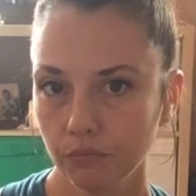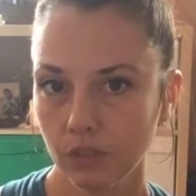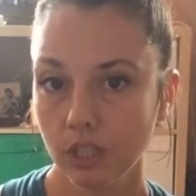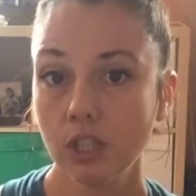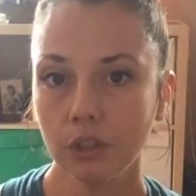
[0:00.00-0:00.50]

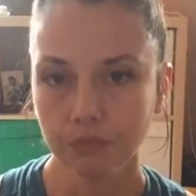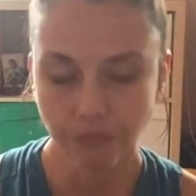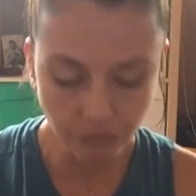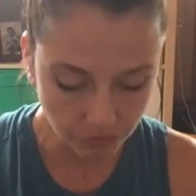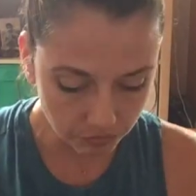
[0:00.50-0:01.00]
So,
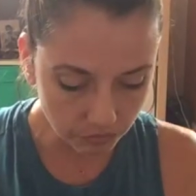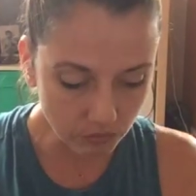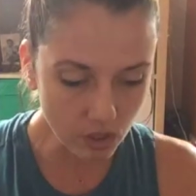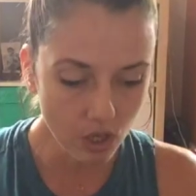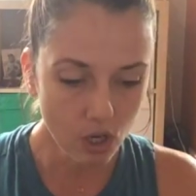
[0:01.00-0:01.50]

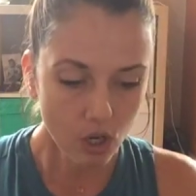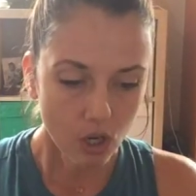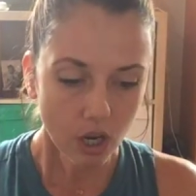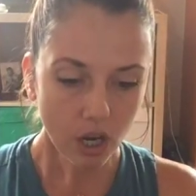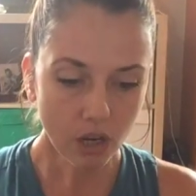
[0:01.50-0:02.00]

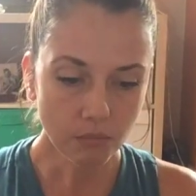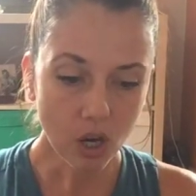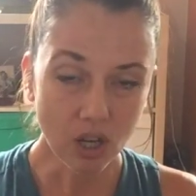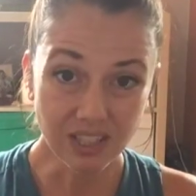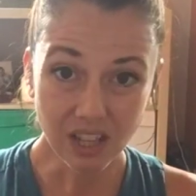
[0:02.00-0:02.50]

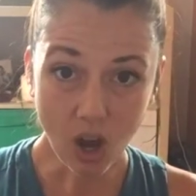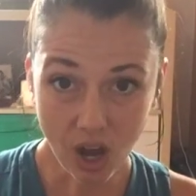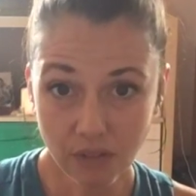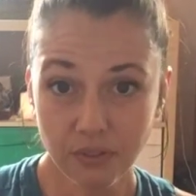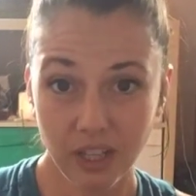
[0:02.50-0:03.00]

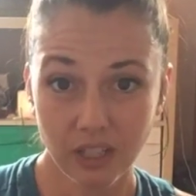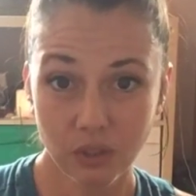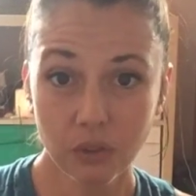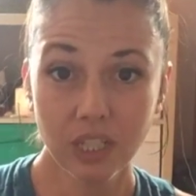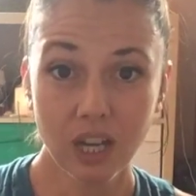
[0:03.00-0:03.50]
often
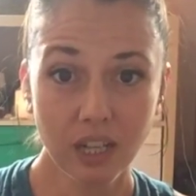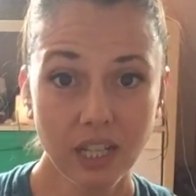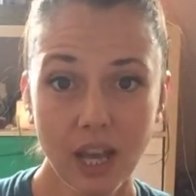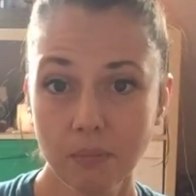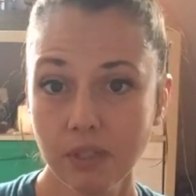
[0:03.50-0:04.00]
Uddiyana
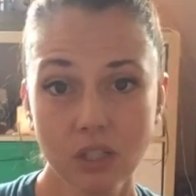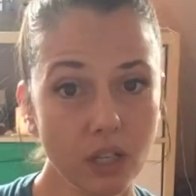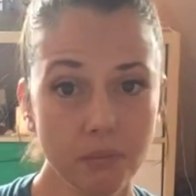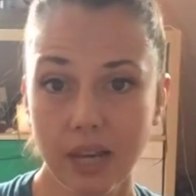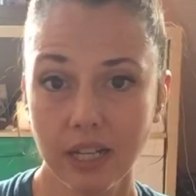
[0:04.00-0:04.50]
happens
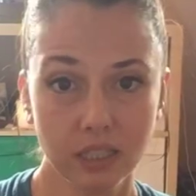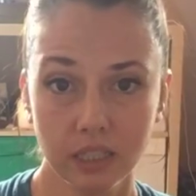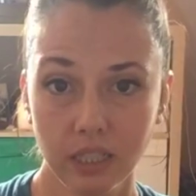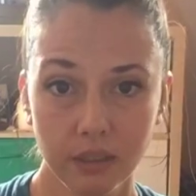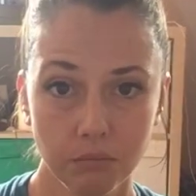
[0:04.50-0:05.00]

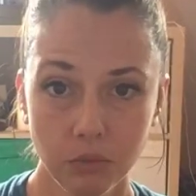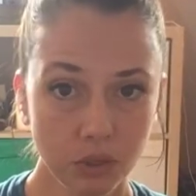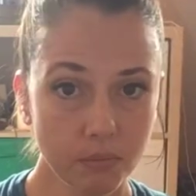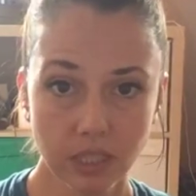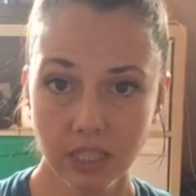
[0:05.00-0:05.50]
automatically.
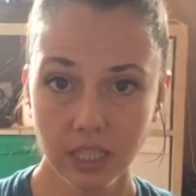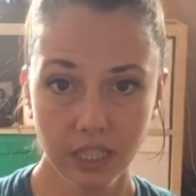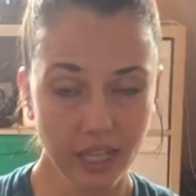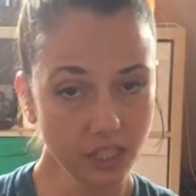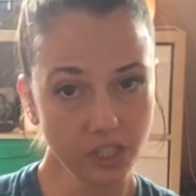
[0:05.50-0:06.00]
Mula Bandha
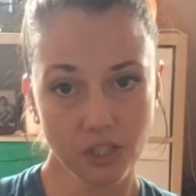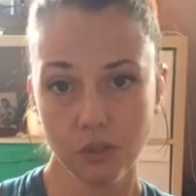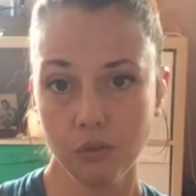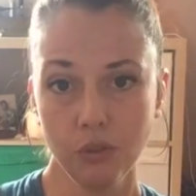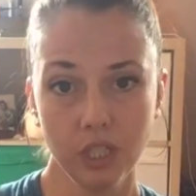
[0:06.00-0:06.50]
engages and
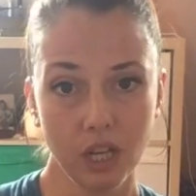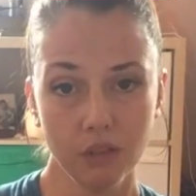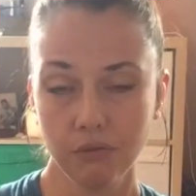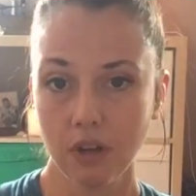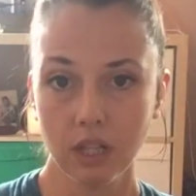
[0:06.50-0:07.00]
Uddiyana
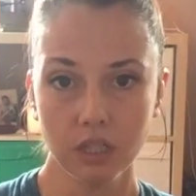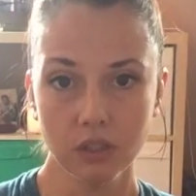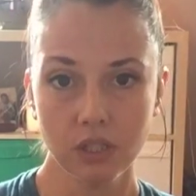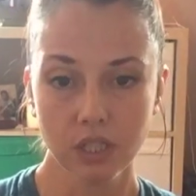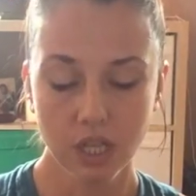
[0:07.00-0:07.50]

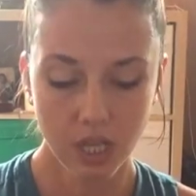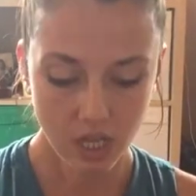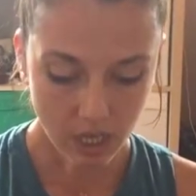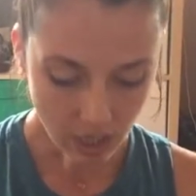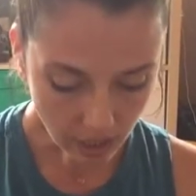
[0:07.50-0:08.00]
follows.
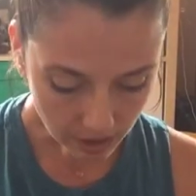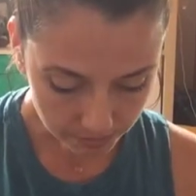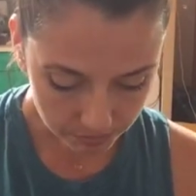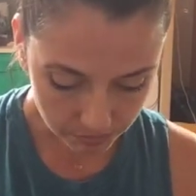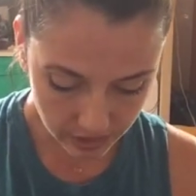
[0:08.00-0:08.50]

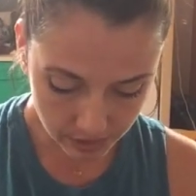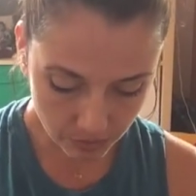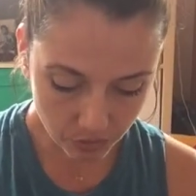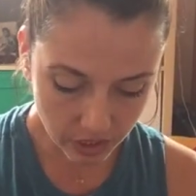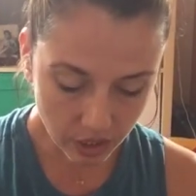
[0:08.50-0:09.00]

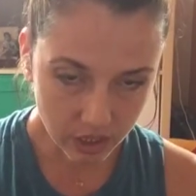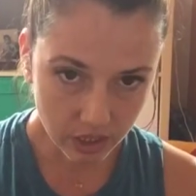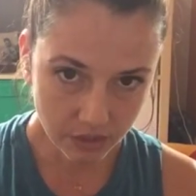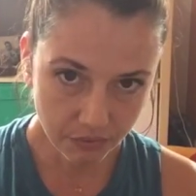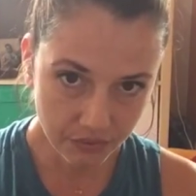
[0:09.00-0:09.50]
Uddiyana,
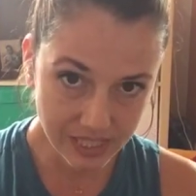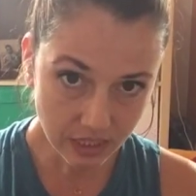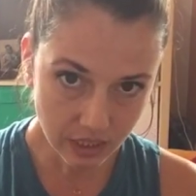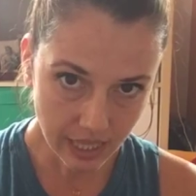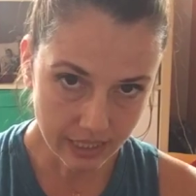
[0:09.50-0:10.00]
the
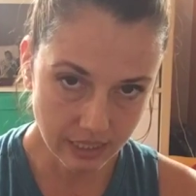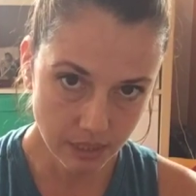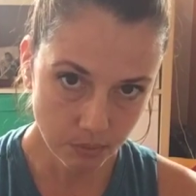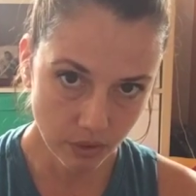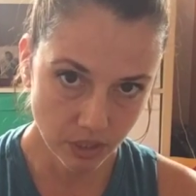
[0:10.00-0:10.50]
physical access
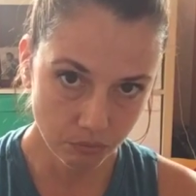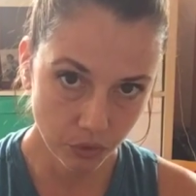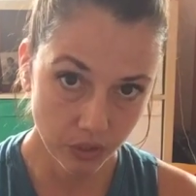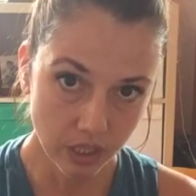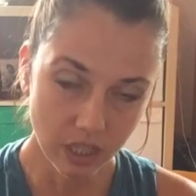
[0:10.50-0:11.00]
point of
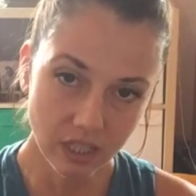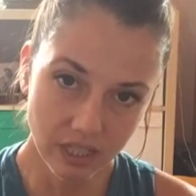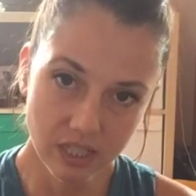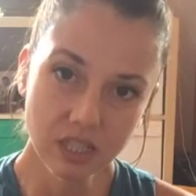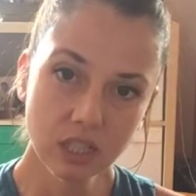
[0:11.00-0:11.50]
Uddiyana
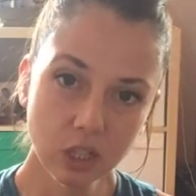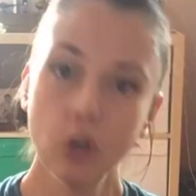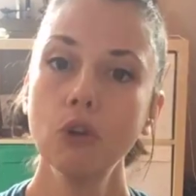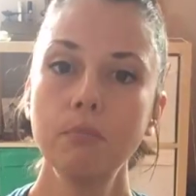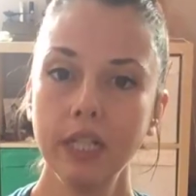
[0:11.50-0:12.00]
is the
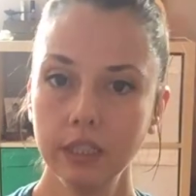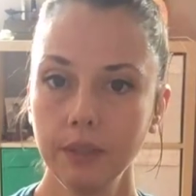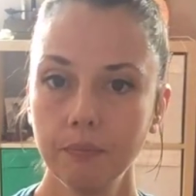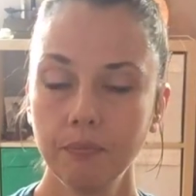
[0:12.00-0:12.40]
low belly.